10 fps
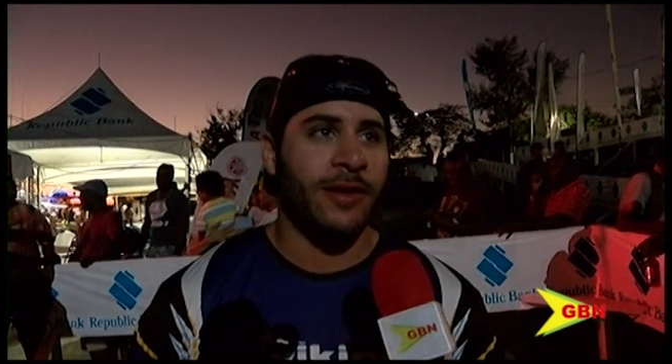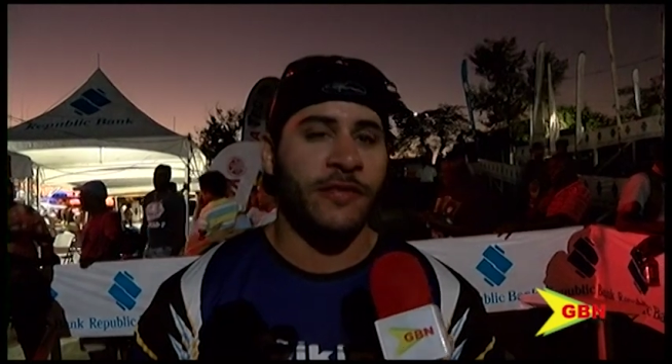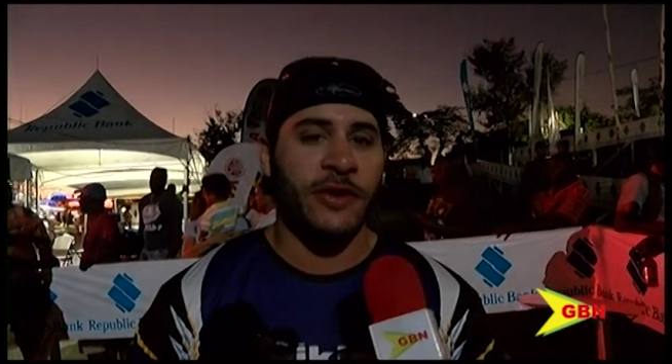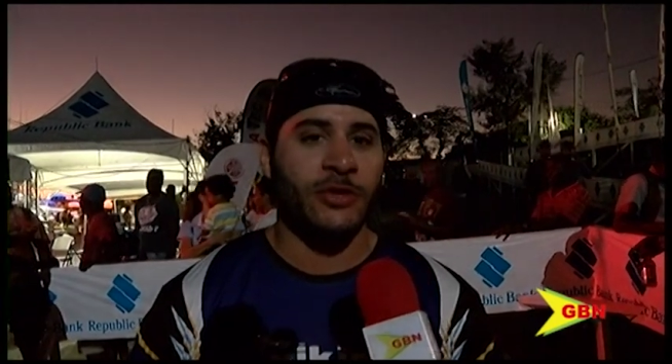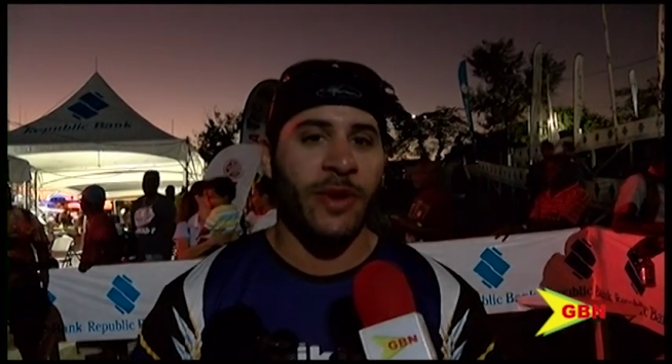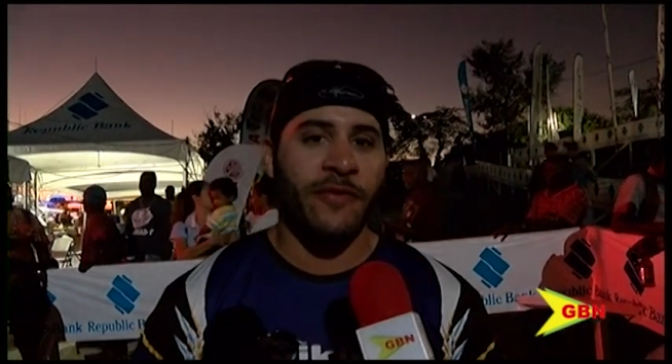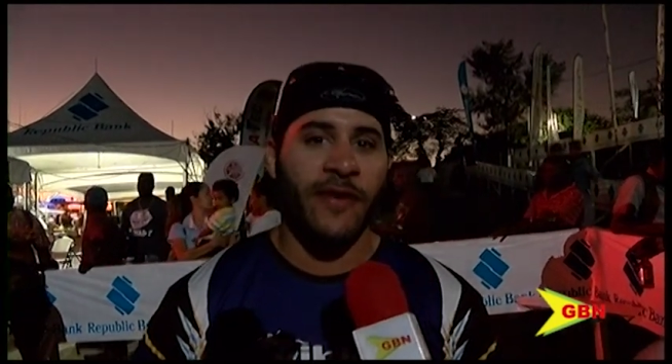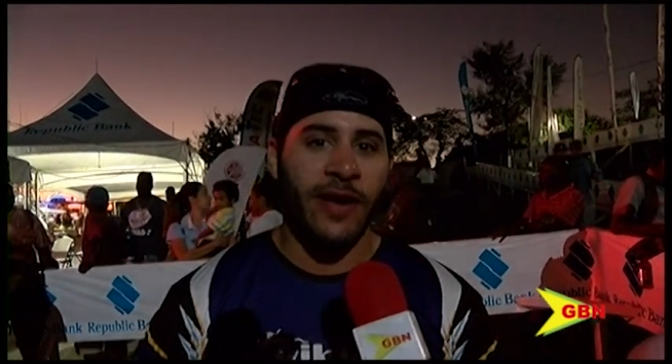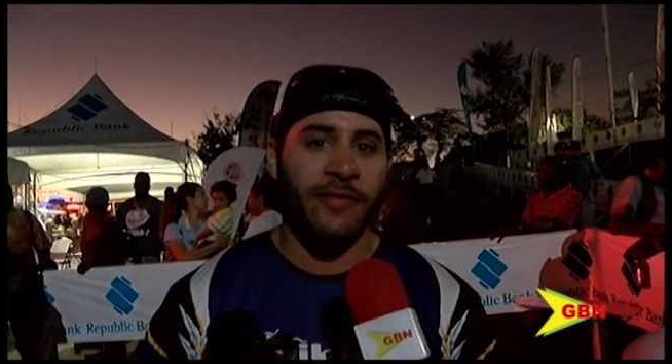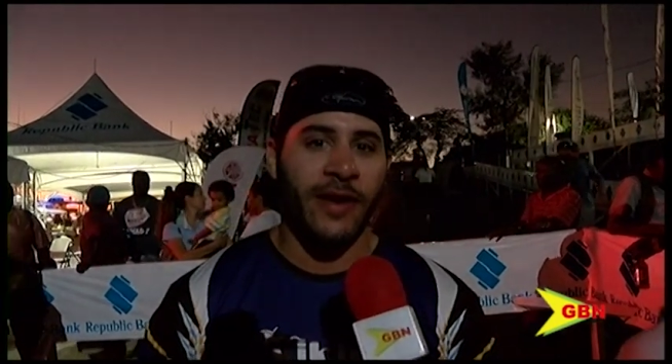the fish went
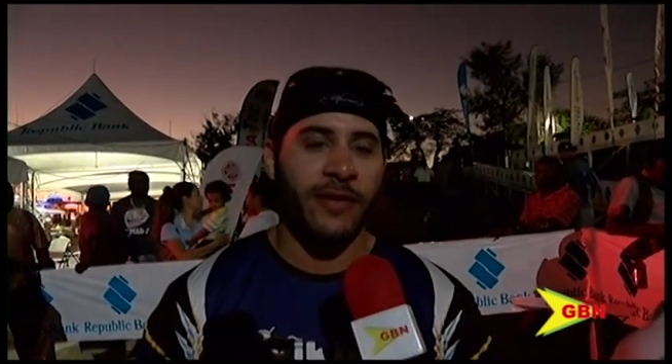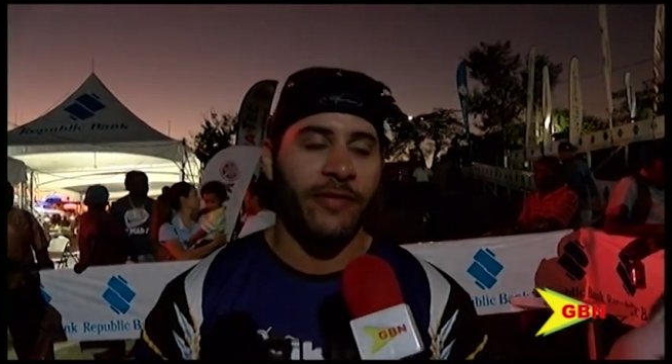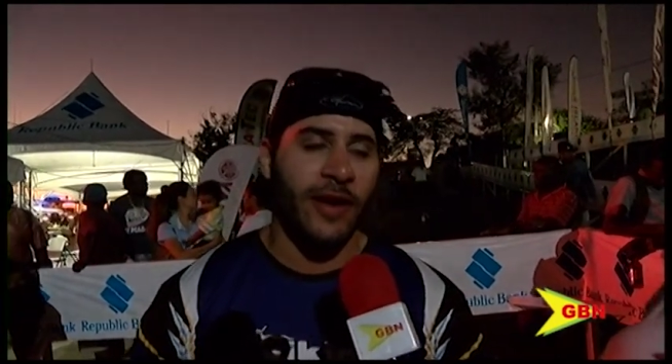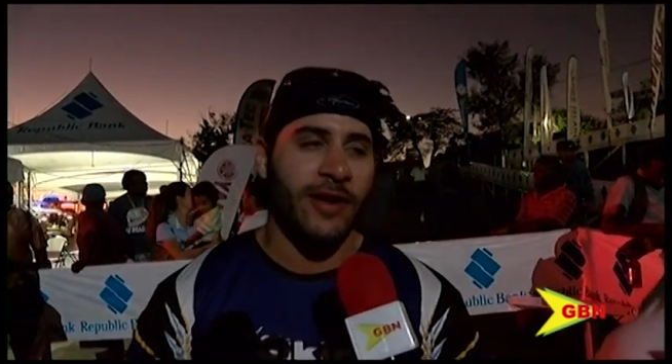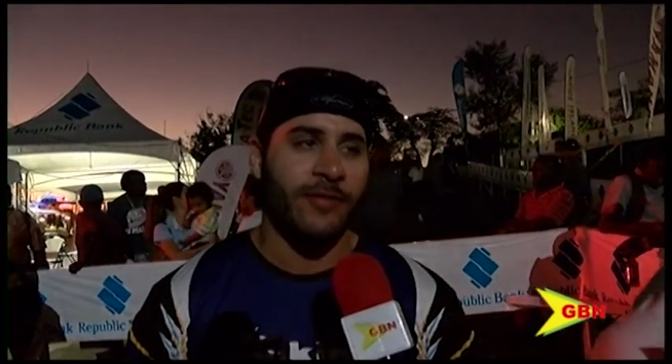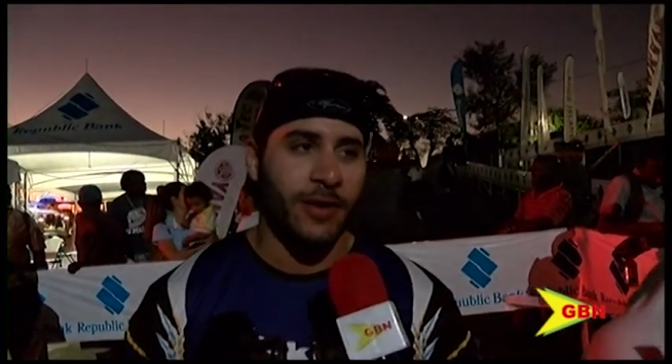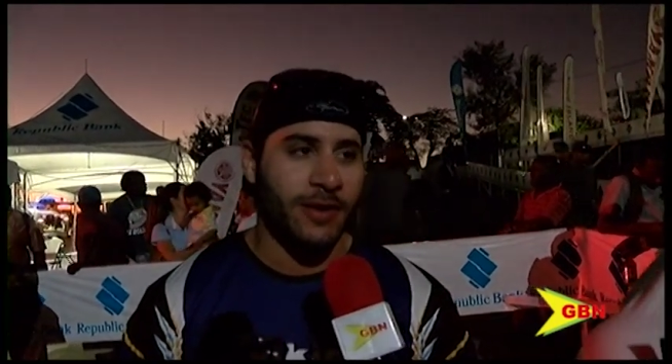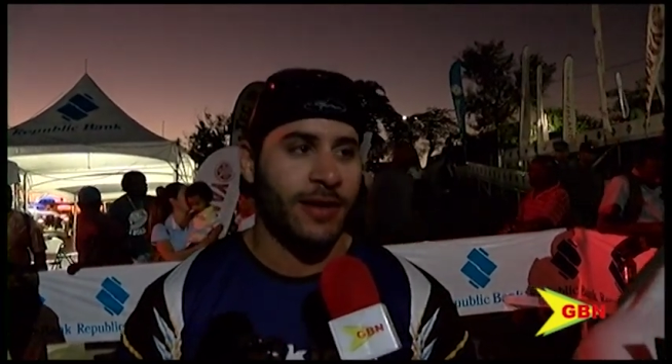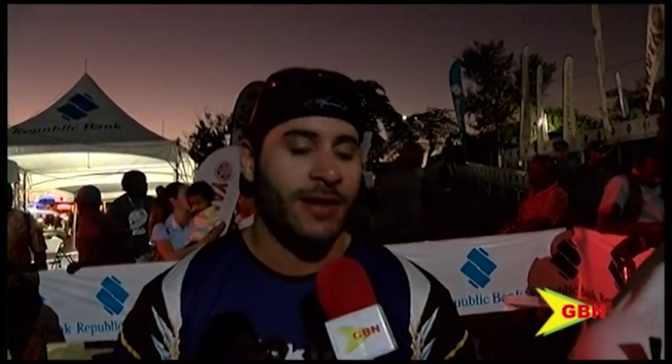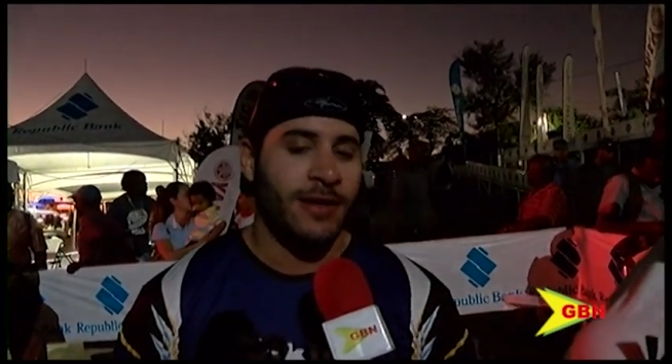555, but
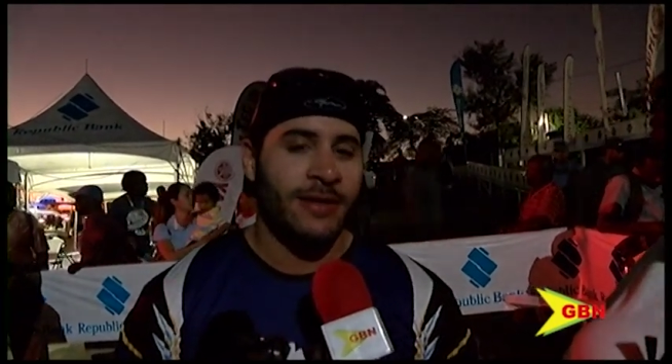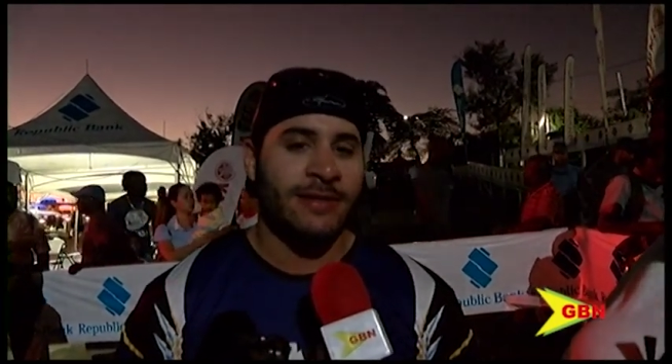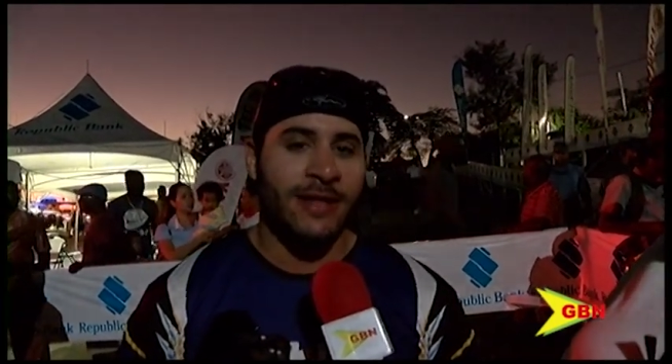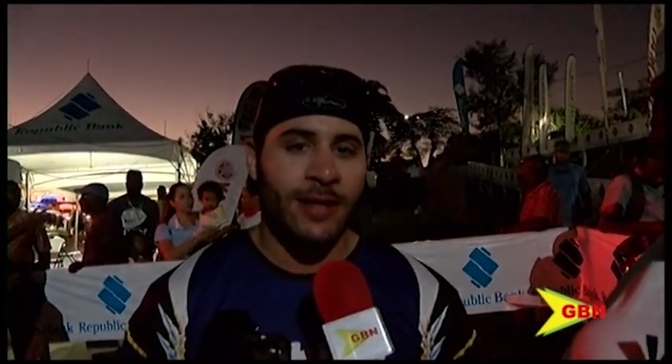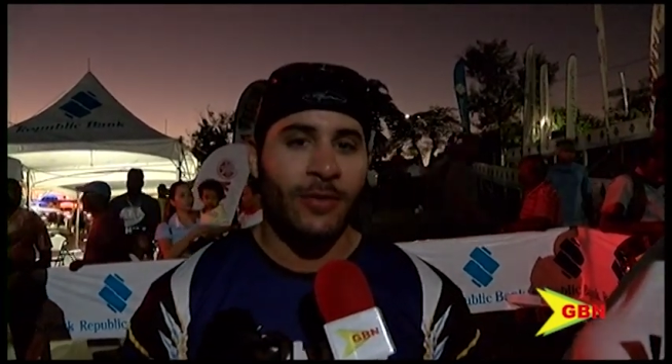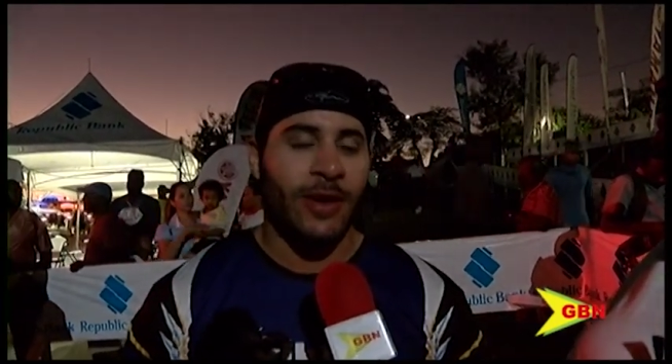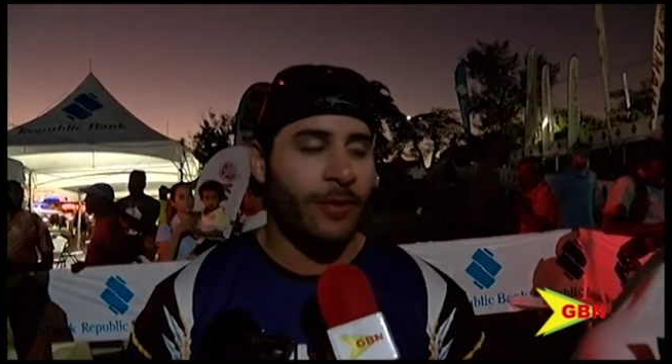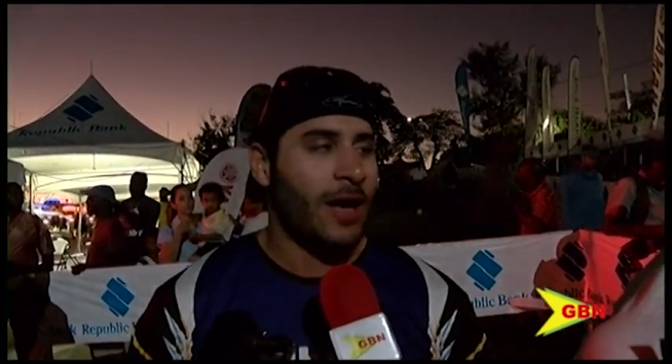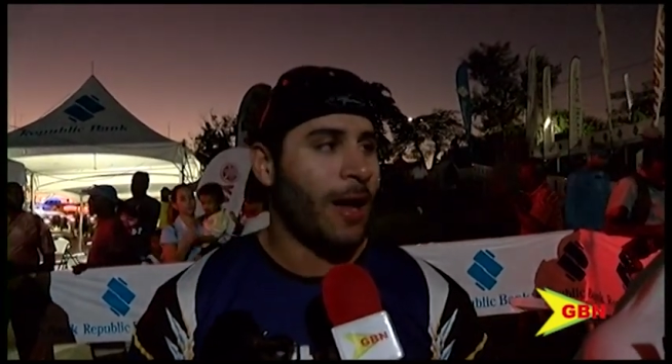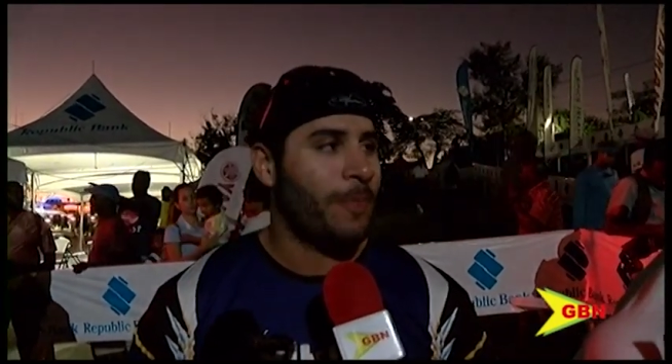still we're,
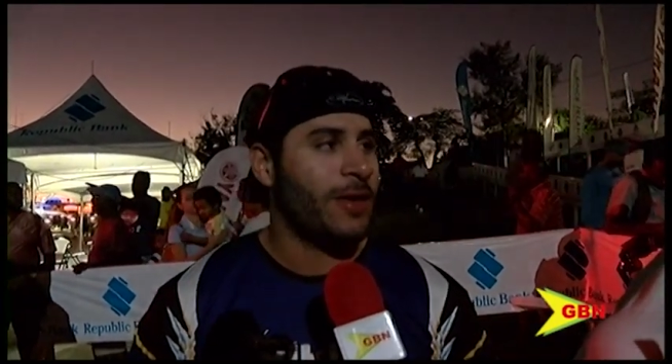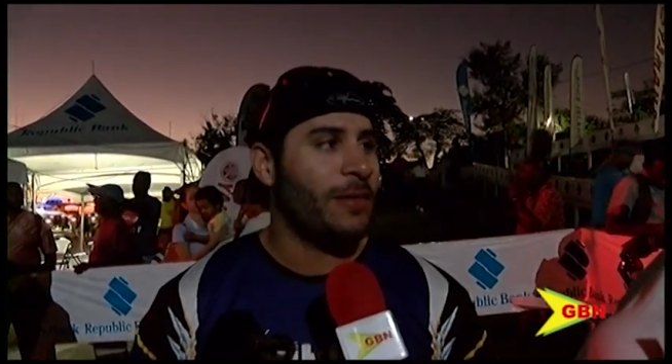we're happy.